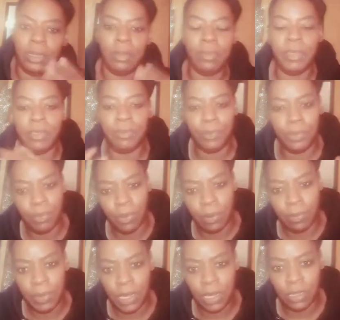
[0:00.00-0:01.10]
It'll be a few
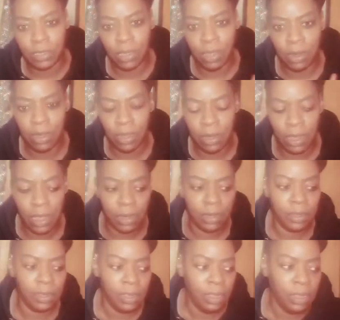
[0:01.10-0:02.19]
more minutes. Yada yada yada.
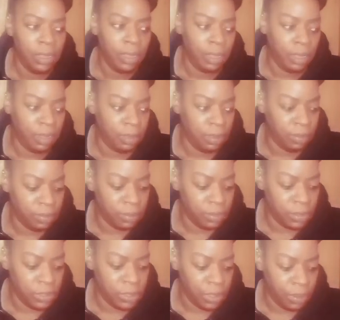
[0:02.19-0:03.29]
Um,
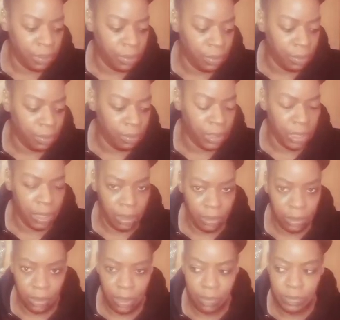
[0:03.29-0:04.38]
so the
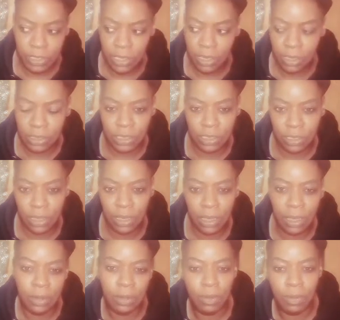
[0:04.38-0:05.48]
doctor comes in. She's like,
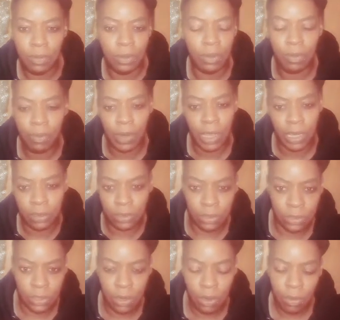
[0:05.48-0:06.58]
yeah, no no
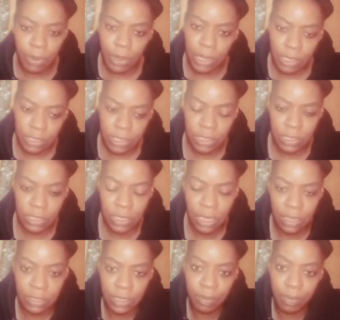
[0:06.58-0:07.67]
fractures, no breaks. He just
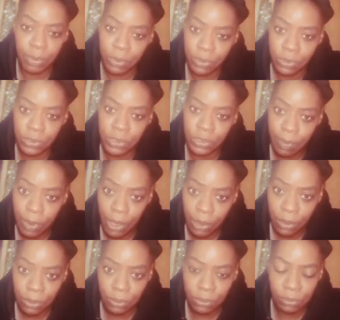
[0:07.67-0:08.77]
has a bruised
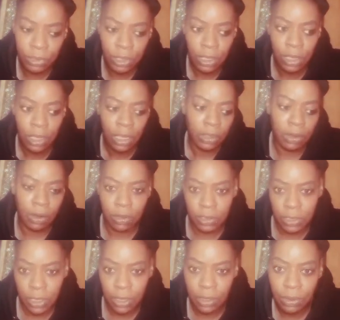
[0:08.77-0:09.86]
bone. You're all
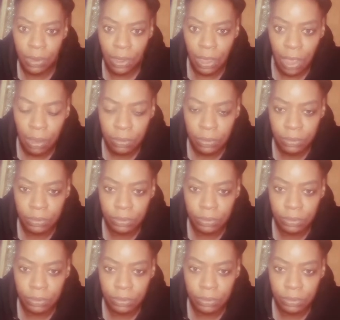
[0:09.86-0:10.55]
set. You can go.